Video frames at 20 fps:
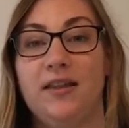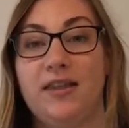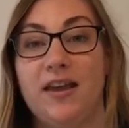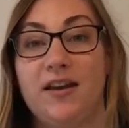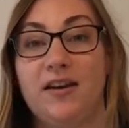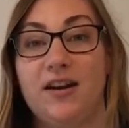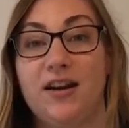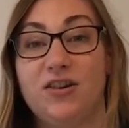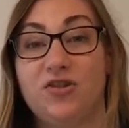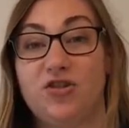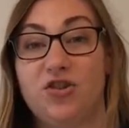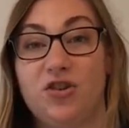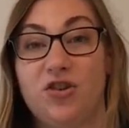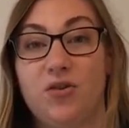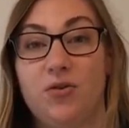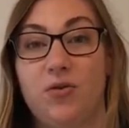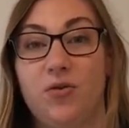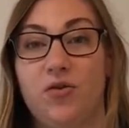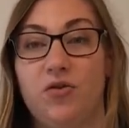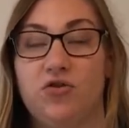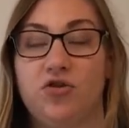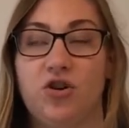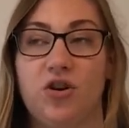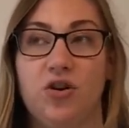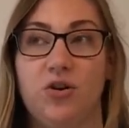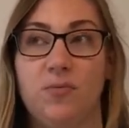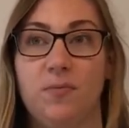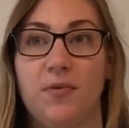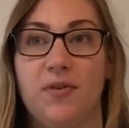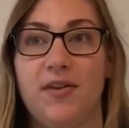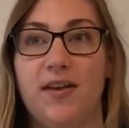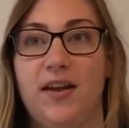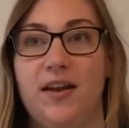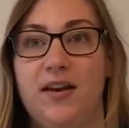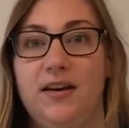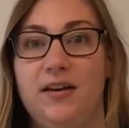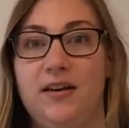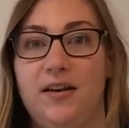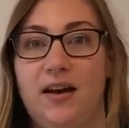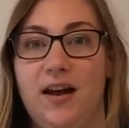They could introduce germs
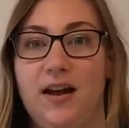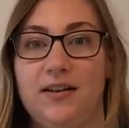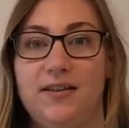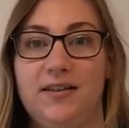and